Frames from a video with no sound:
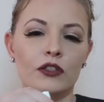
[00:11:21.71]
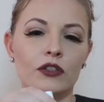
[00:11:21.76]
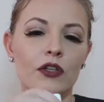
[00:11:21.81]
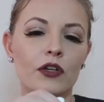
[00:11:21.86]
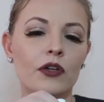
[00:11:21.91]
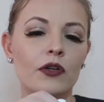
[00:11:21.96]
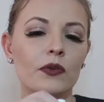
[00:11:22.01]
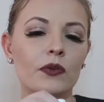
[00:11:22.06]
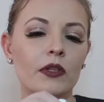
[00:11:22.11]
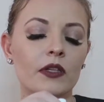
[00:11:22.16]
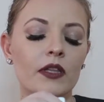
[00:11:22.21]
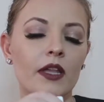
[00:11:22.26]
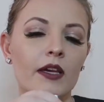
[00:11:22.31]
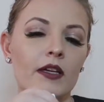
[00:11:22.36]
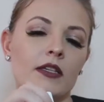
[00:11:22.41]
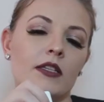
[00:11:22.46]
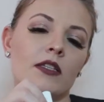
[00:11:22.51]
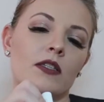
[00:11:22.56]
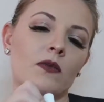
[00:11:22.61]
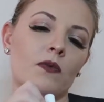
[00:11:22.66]
So the
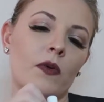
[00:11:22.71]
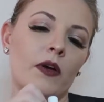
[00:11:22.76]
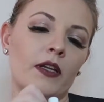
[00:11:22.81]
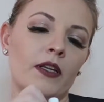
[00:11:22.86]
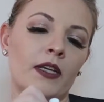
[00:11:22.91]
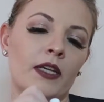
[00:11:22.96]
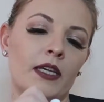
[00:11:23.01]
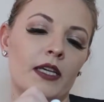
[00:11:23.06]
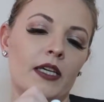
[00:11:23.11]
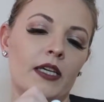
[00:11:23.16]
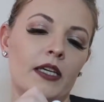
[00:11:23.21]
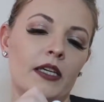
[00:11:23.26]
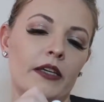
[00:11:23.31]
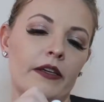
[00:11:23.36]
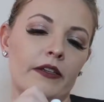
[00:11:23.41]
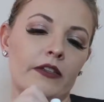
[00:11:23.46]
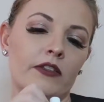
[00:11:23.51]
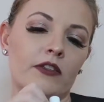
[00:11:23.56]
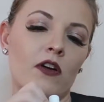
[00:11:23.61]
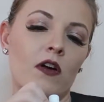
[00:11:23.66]
next one
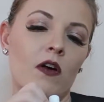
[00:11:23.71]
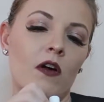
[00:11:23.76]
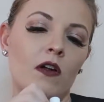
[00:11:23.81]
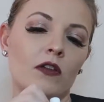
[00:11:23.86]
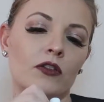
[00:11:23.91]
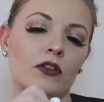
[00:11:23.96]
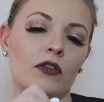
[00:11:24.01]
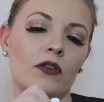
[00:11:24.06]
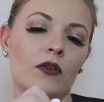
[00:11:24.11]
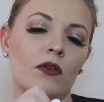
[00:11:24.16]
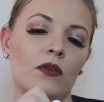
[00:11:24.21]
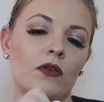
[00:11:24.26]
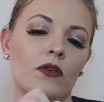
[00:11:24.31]
is called